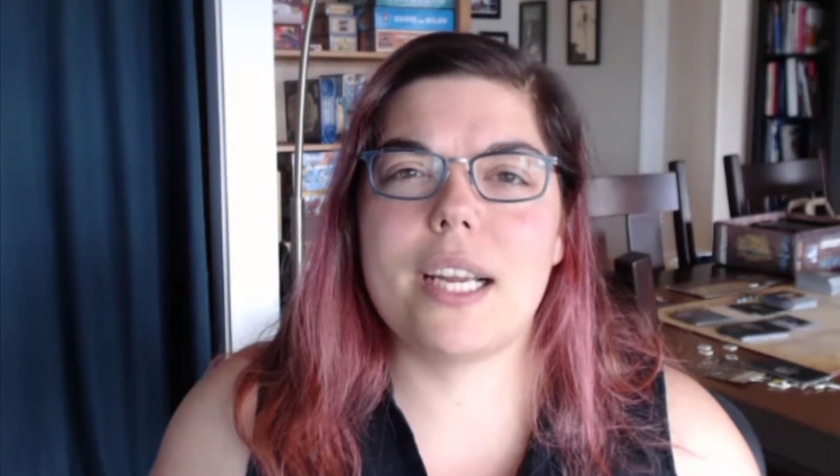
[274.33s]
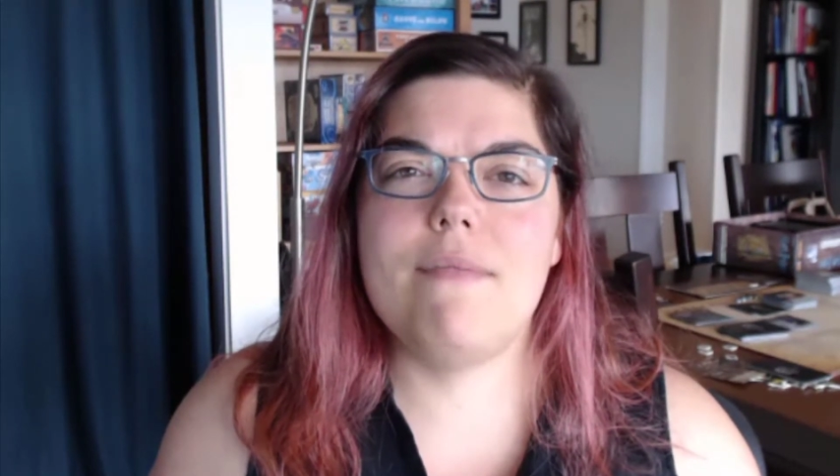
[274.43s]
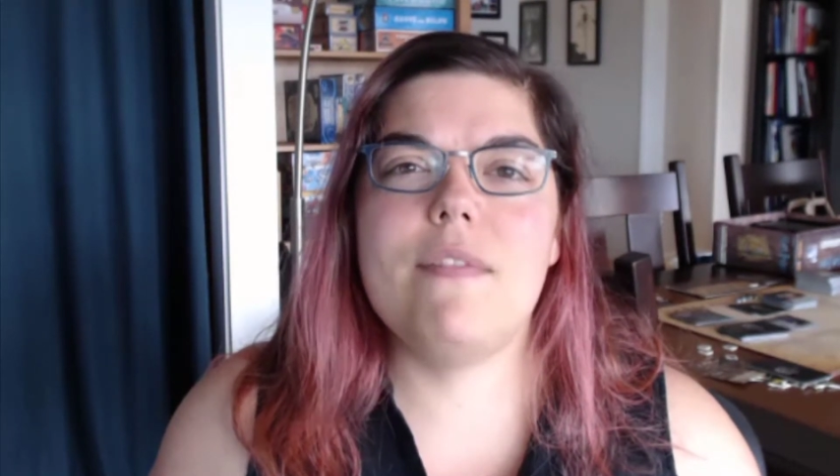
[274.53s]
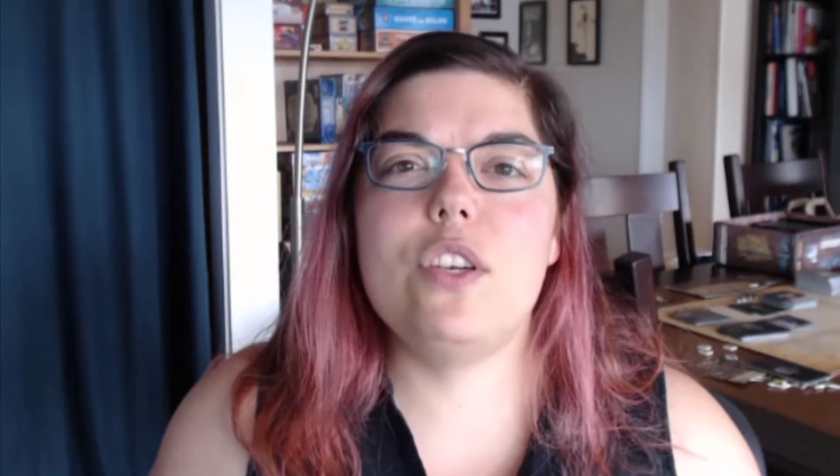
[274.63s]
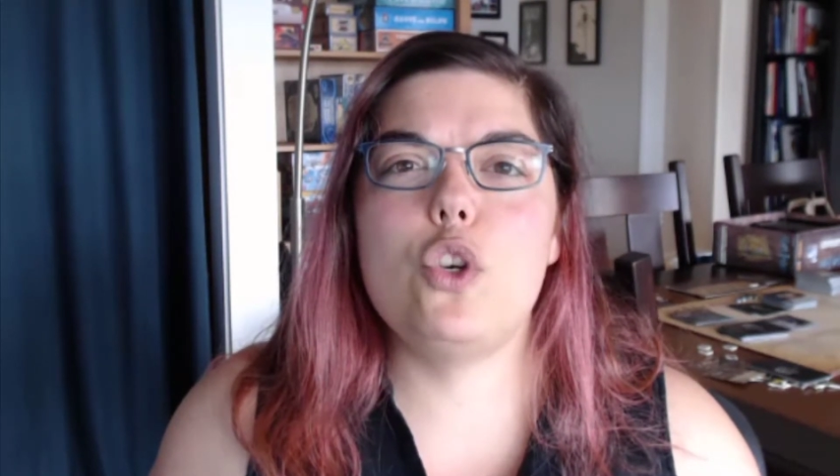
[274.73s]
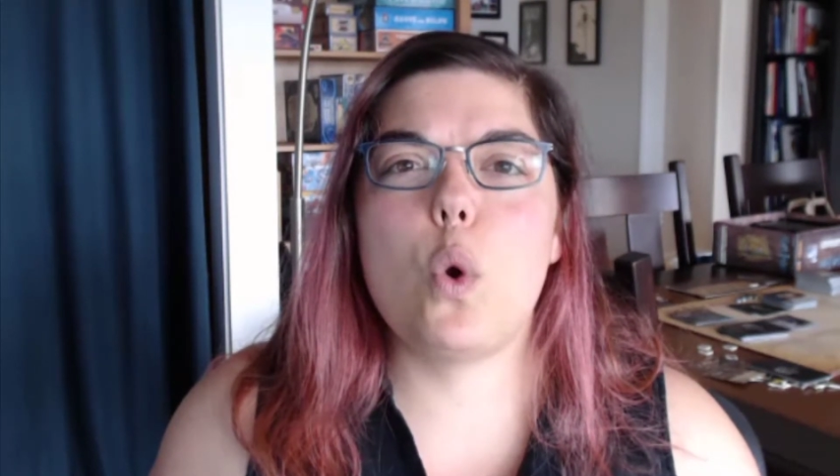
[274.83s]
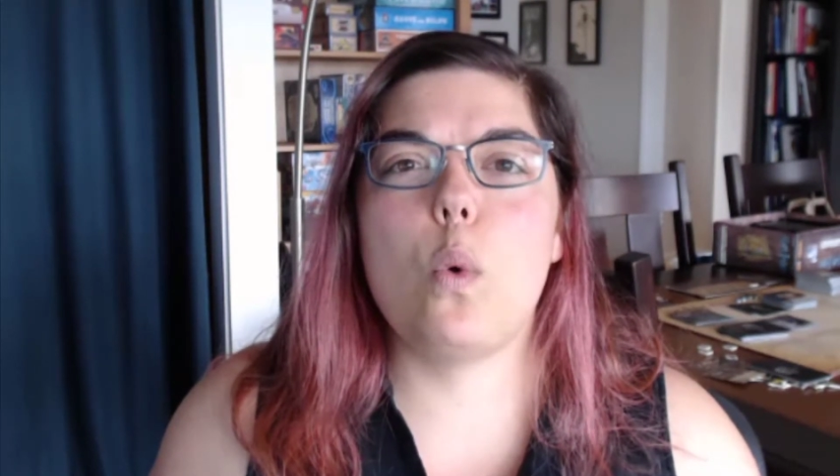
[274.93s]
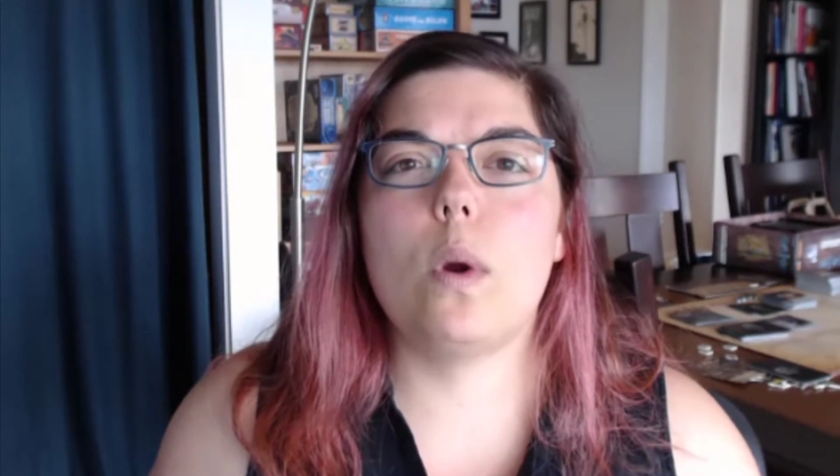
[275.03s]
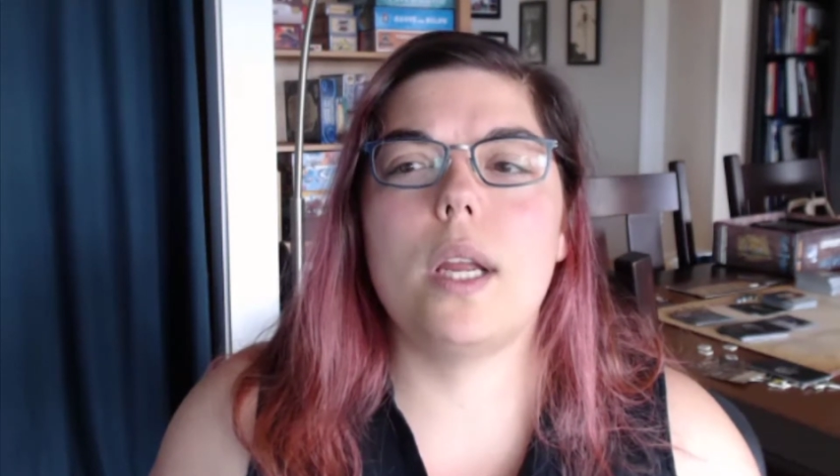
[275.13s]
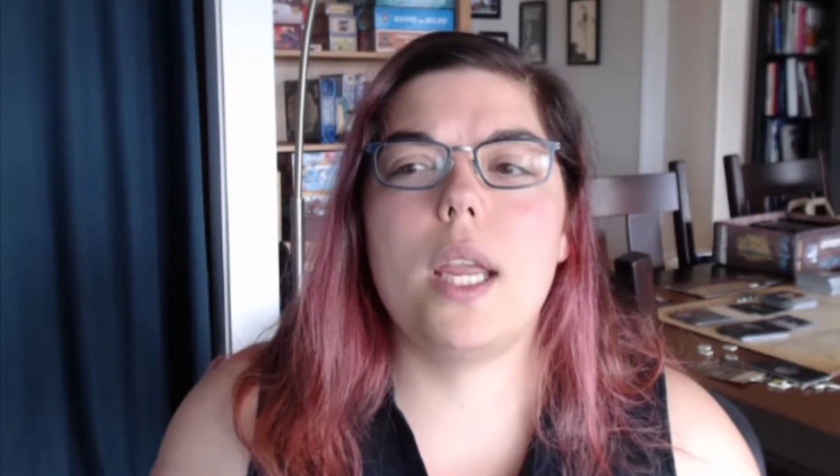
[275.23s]

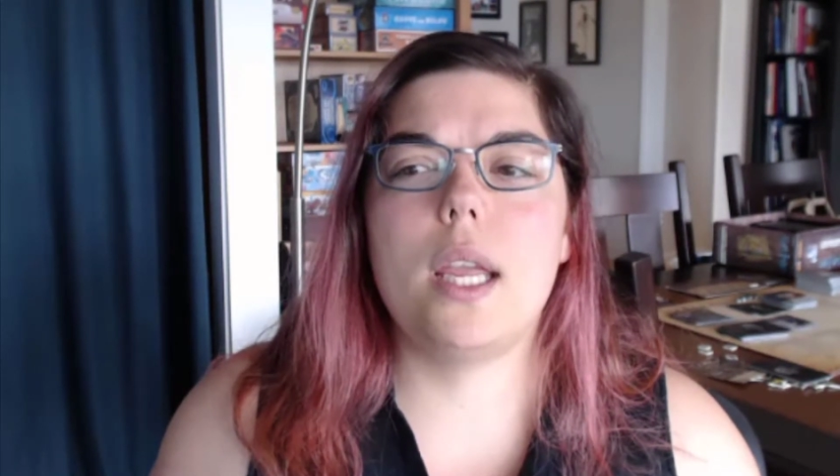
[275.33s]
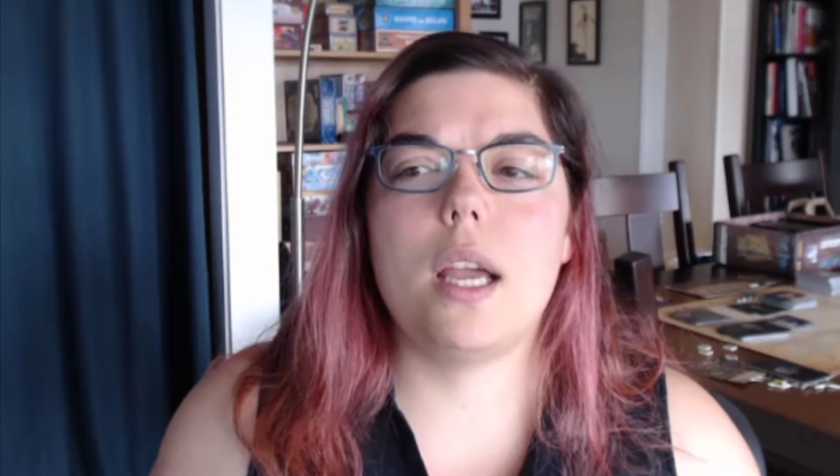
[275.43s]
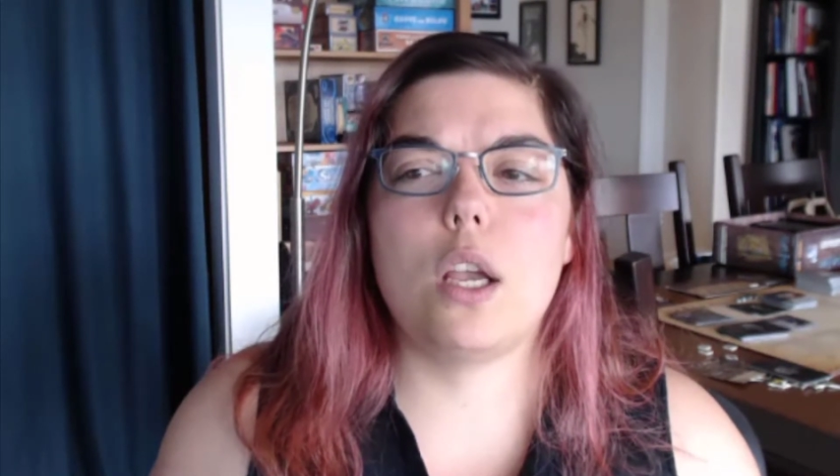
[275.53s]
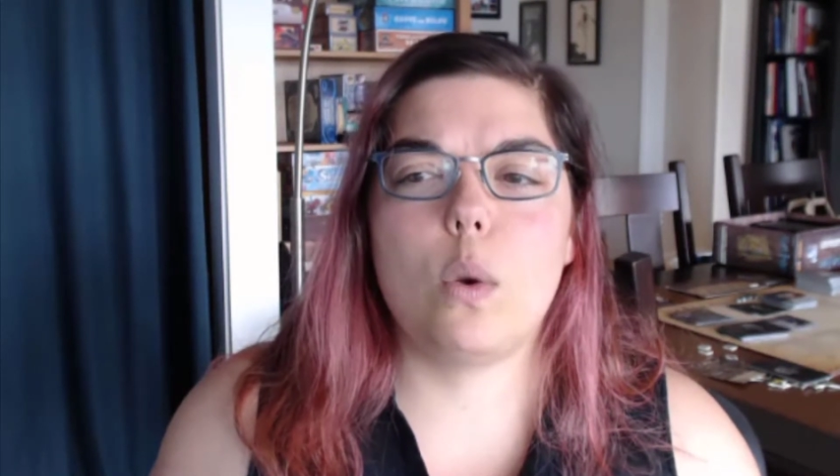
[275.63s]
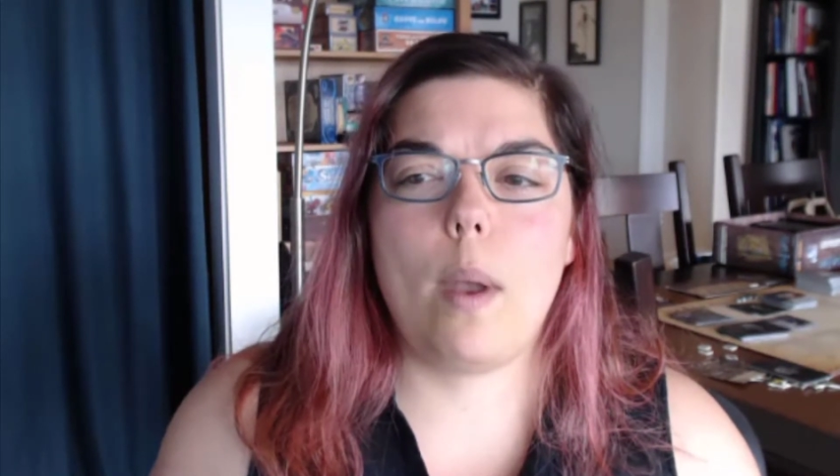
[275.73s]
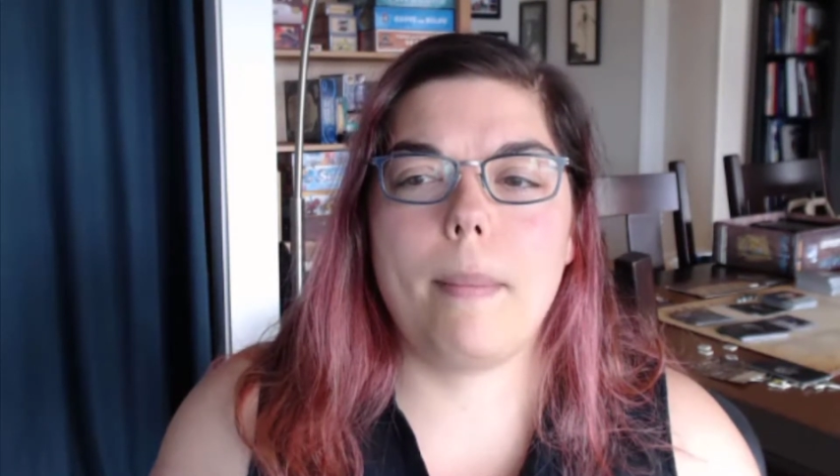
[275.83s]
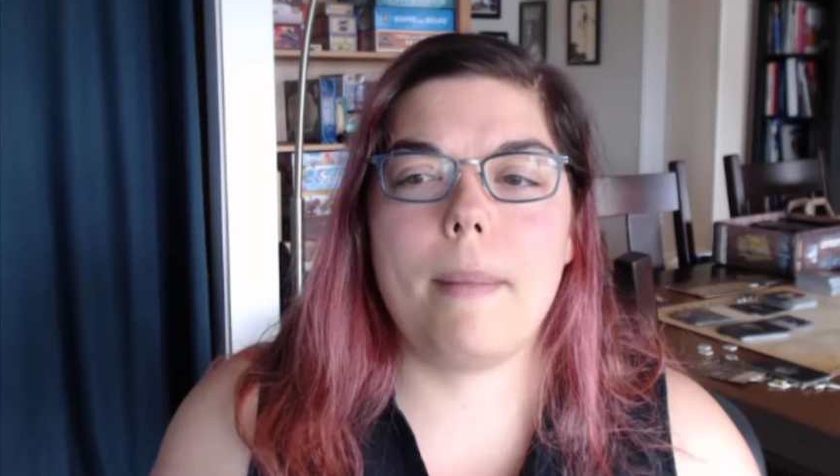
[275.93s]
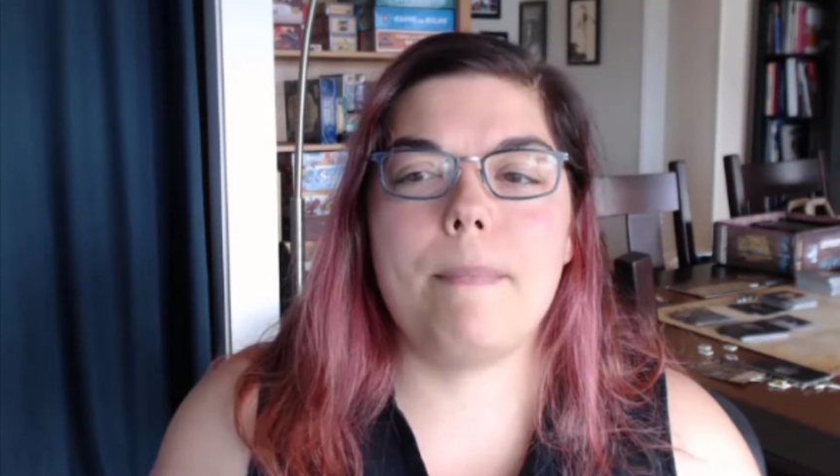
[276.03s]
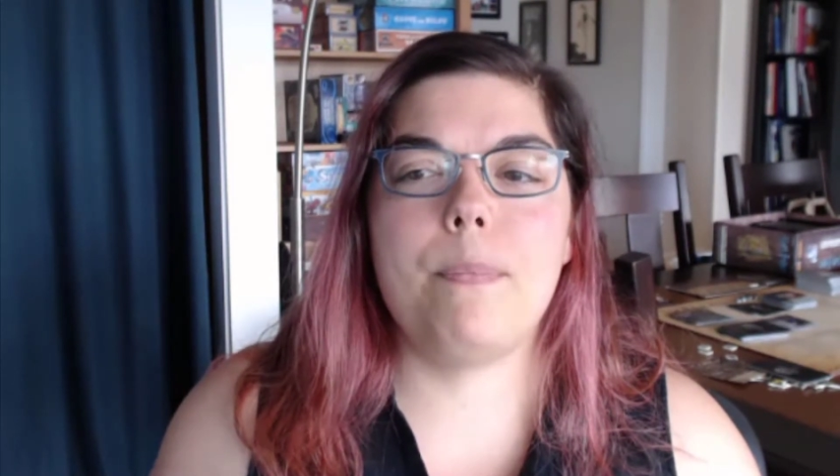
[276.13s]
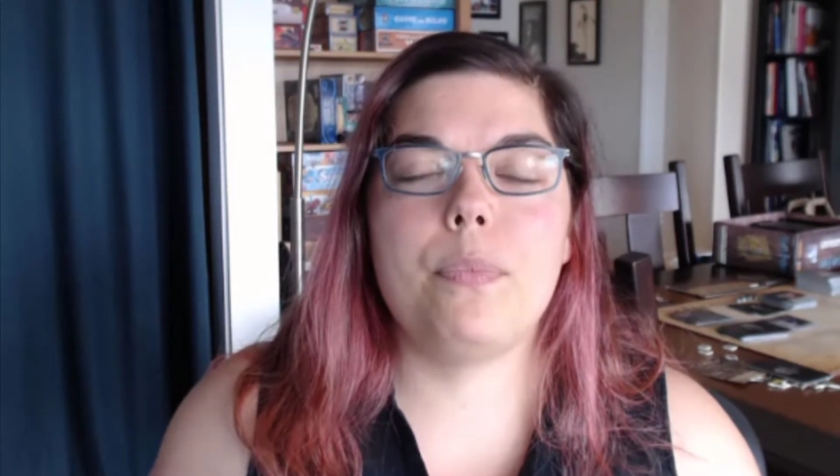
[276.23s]
inventory,
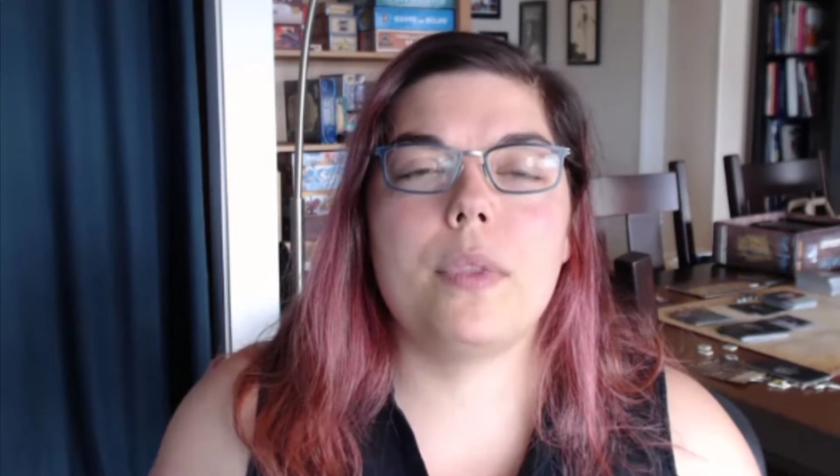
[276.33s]
equipment,